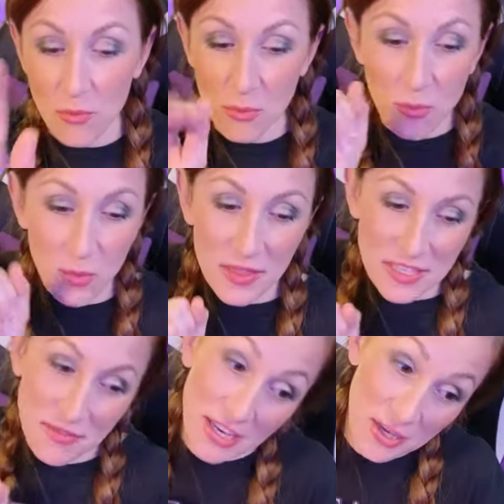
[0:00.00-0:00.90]
when this
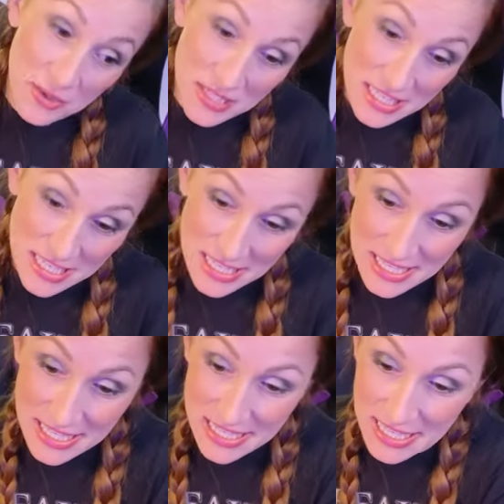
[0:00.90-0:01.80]
video is done, this
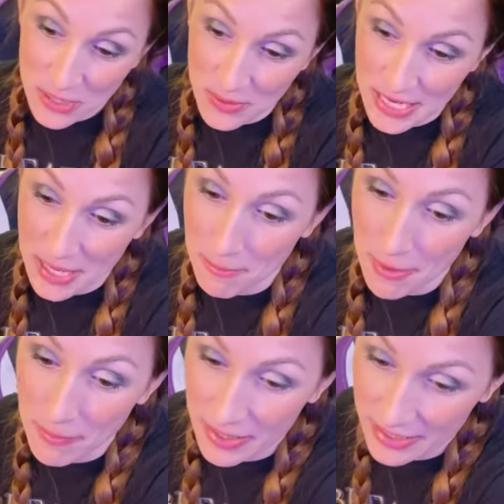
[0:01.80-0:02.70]
is going in my
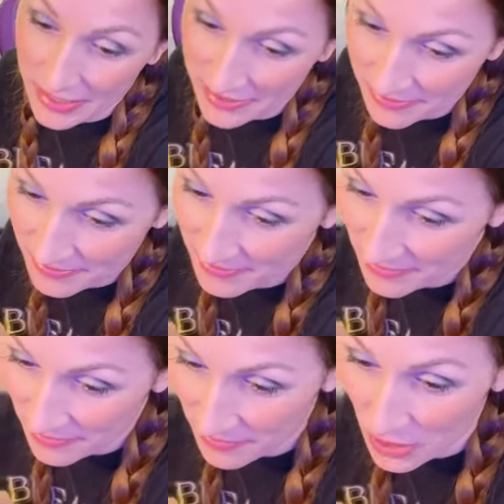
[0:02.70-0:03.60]
belly.
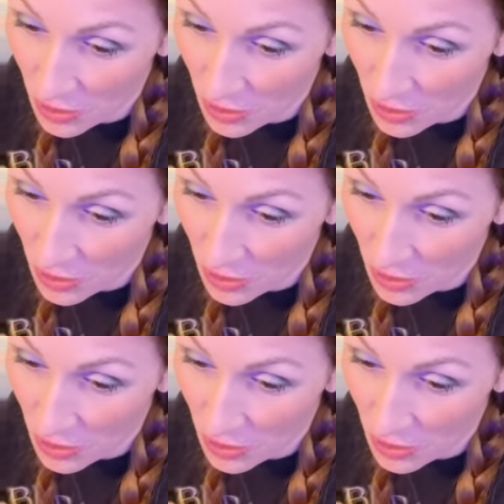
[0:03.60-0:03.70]
Oh